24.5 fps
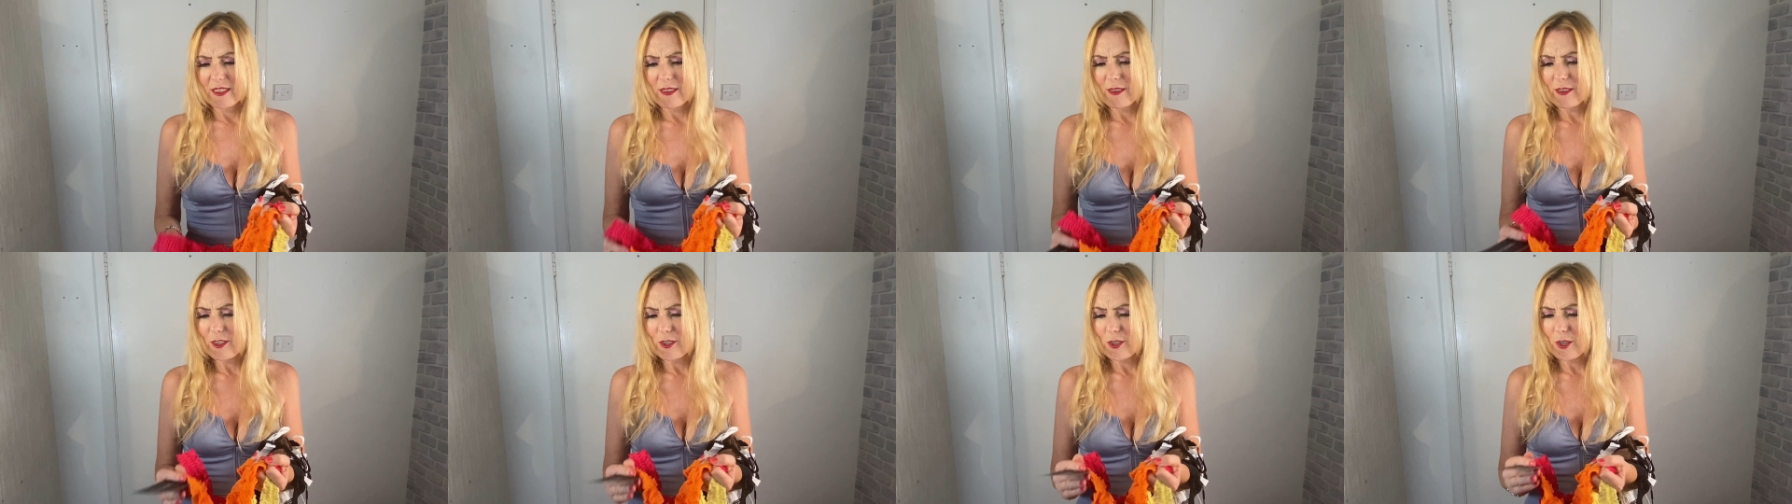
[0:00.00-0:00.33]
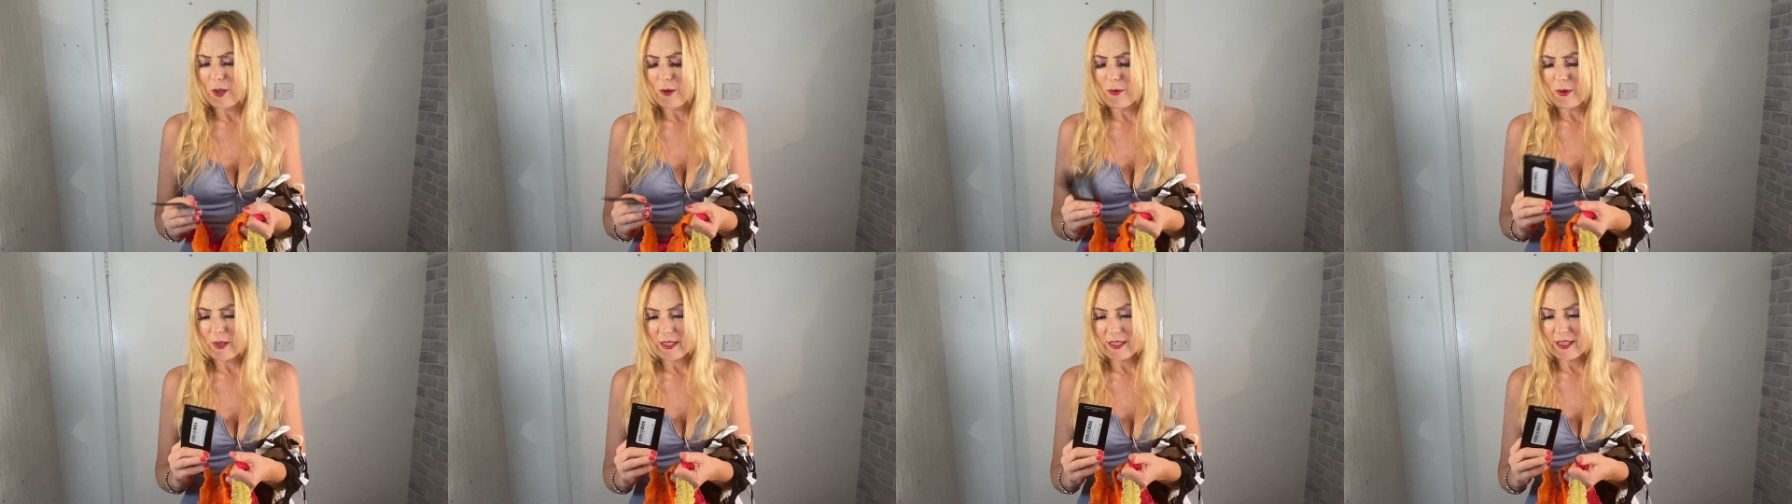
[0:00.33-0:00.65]
not
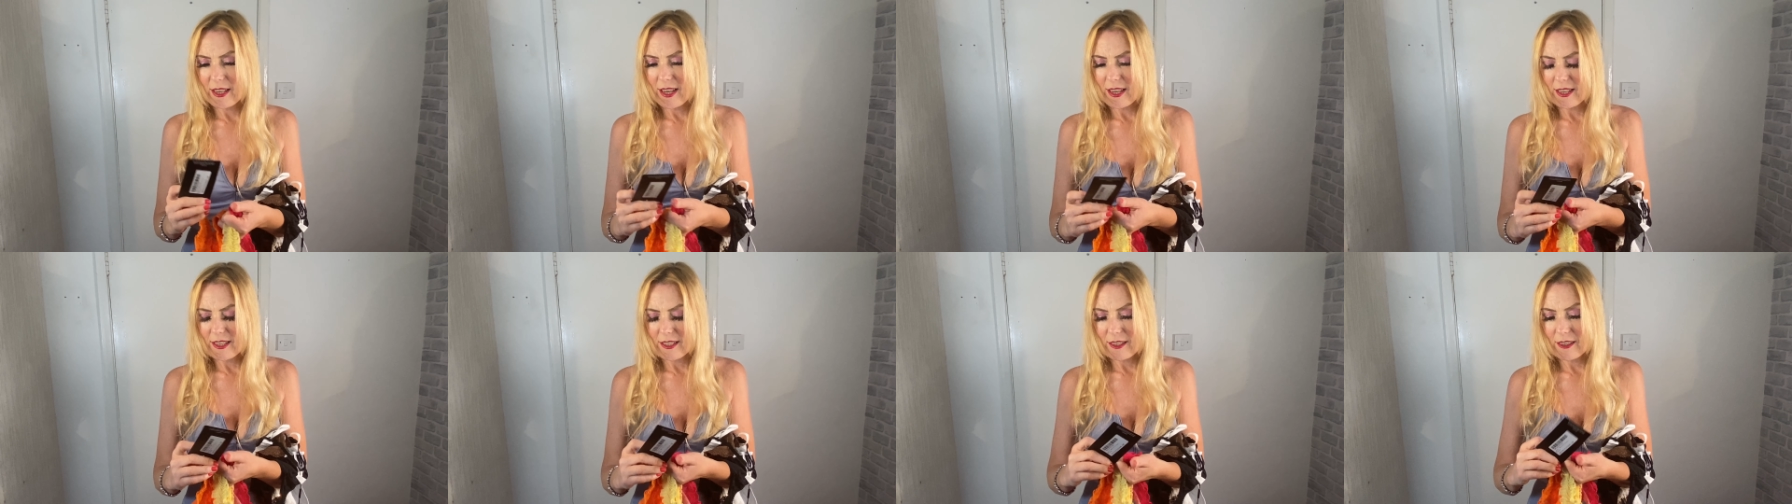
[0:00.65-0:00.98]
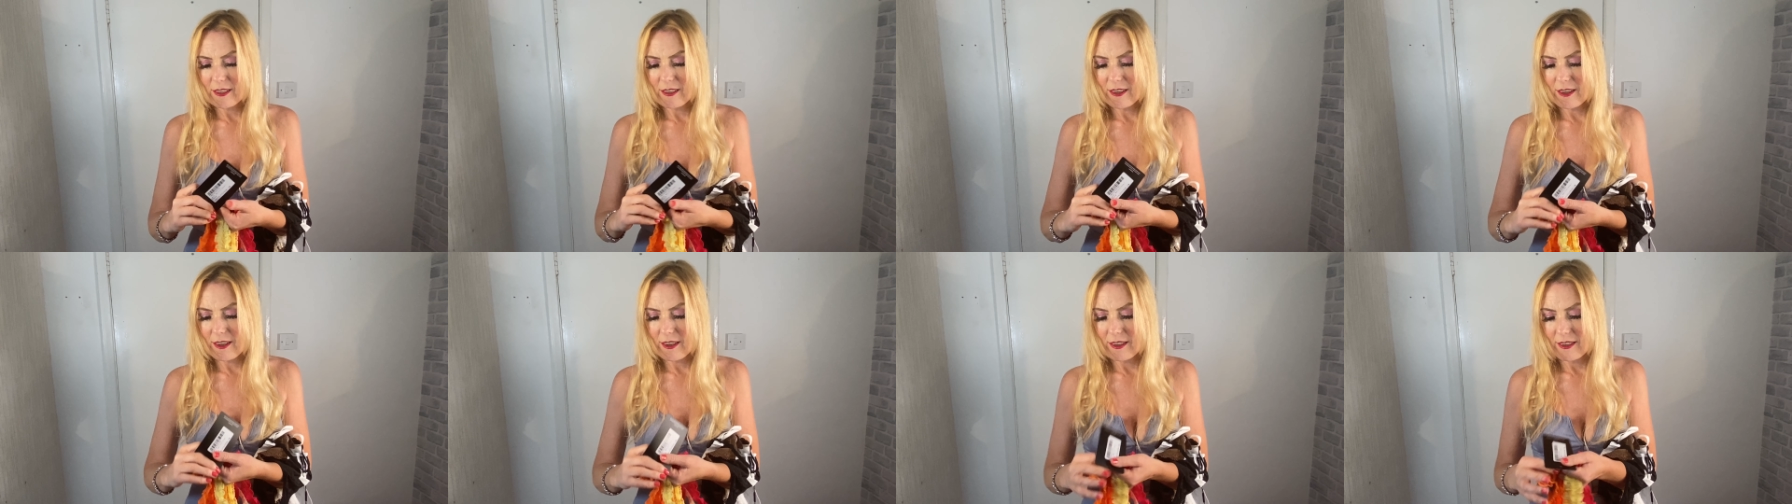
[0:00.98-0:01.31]
sure what size I
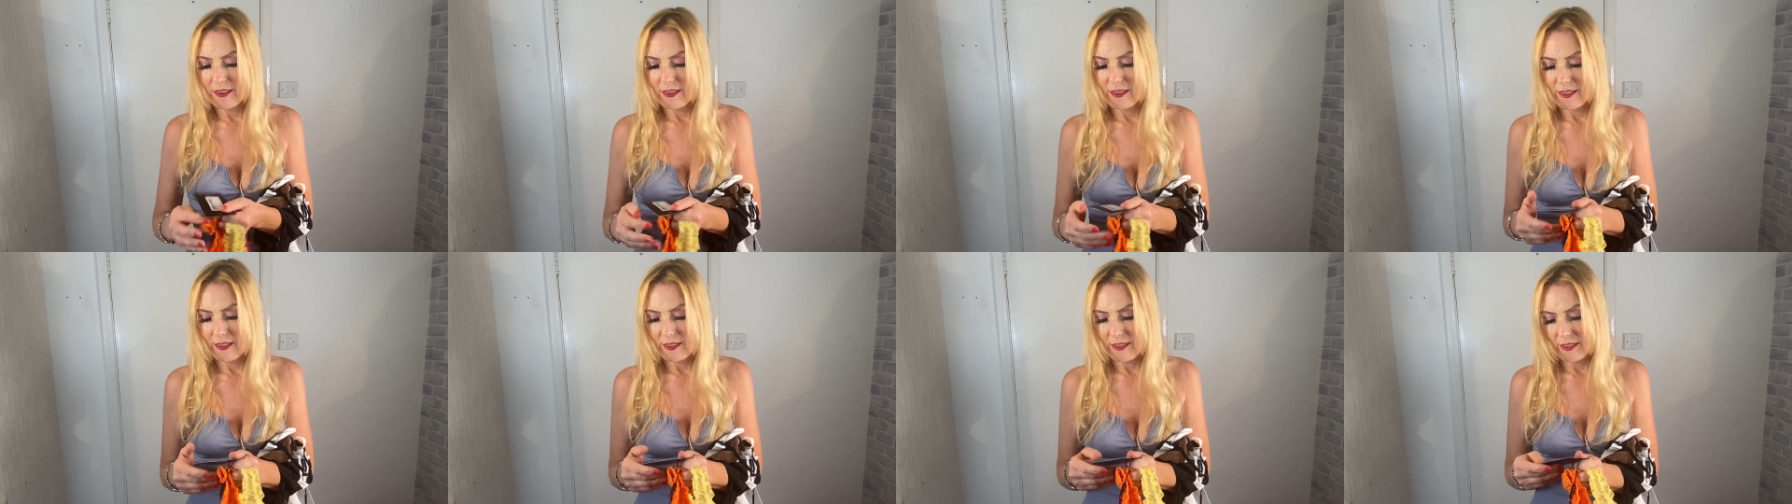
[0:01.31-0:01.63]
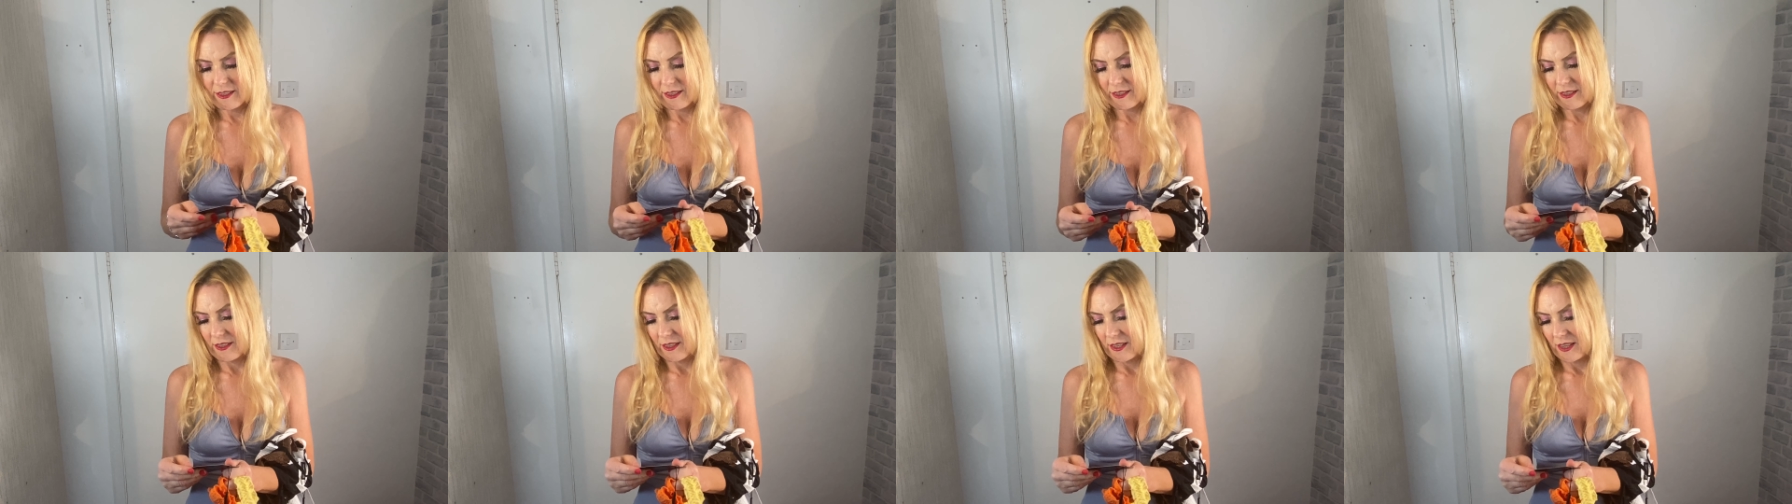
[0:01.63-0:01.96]
got.
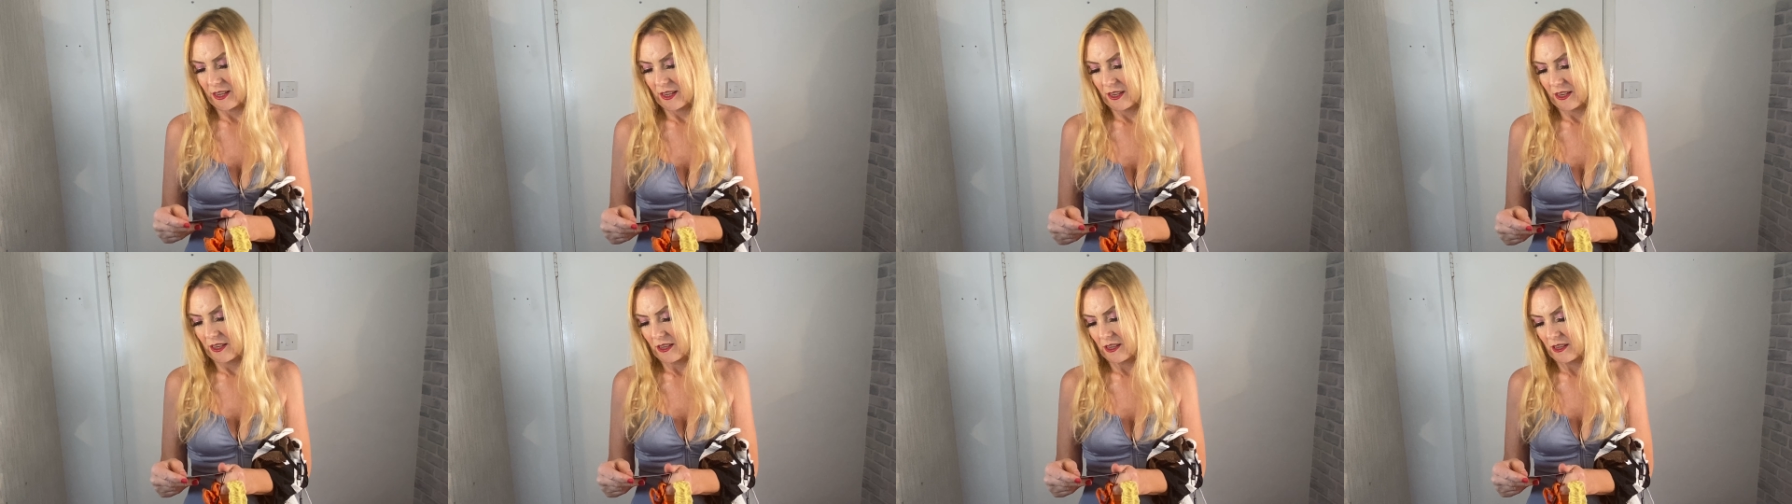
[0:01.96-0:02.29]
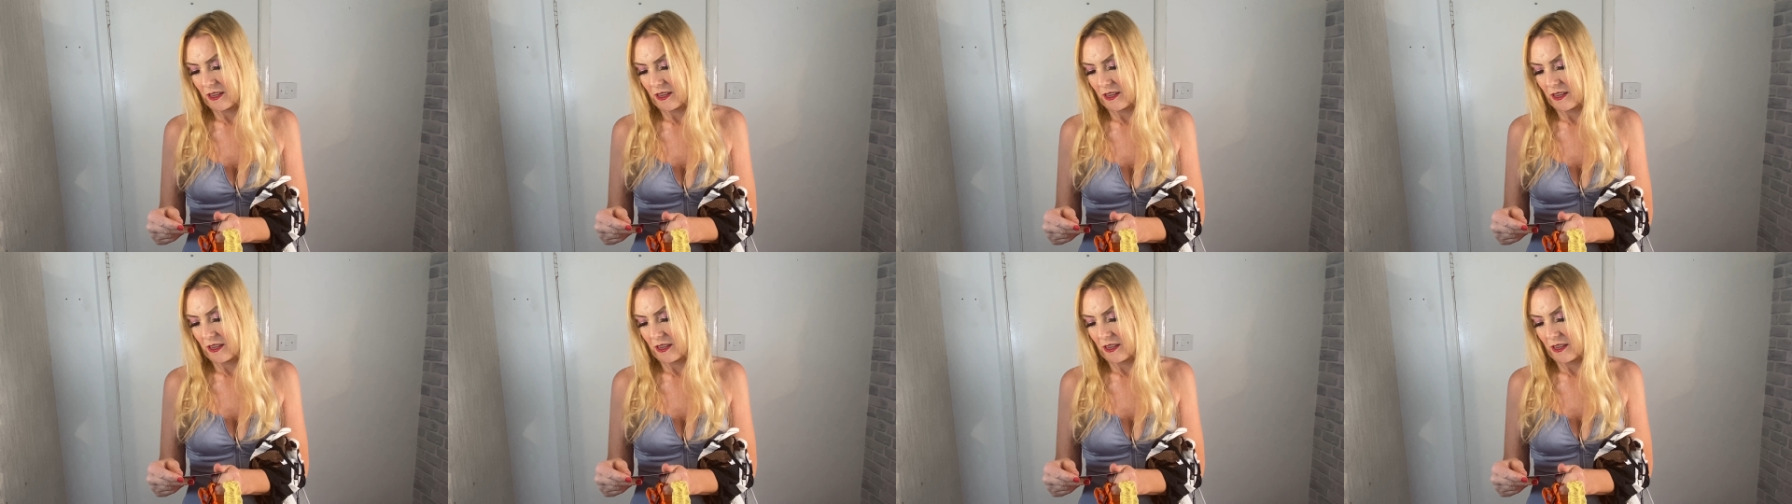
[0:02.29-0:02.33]
Let's see.